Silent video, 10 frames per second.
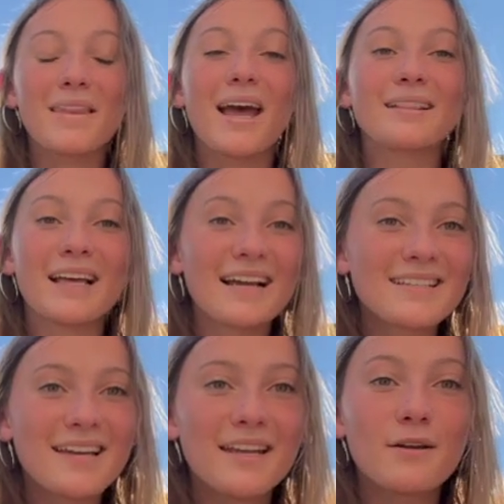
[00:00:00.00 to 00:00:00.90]
Like I
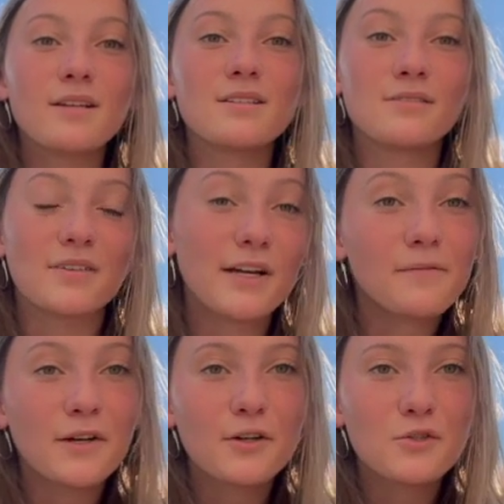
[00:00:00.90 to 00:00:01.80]
said, it is a very
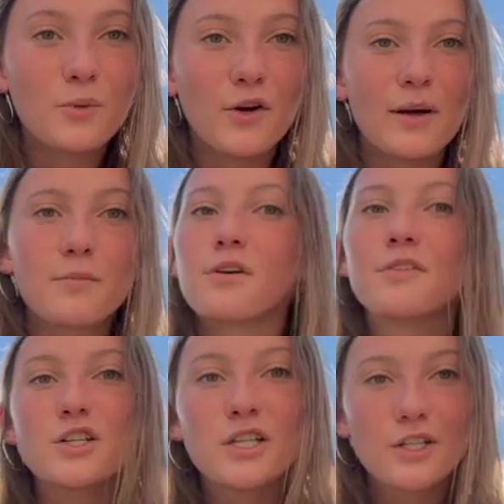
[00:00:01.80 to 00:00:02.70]
rigorous program. You're
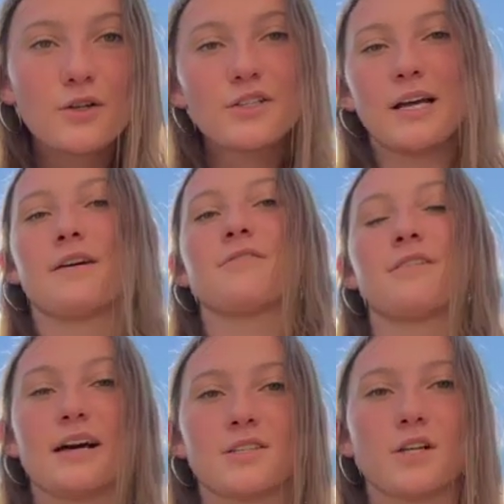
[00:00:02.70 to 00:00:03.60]
finishing 2 years
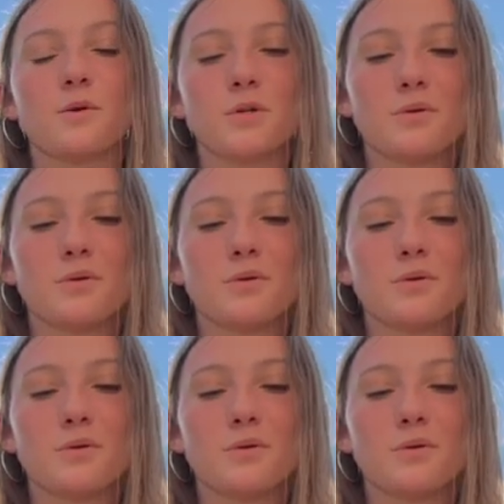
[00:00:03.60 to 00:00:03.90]
faster, which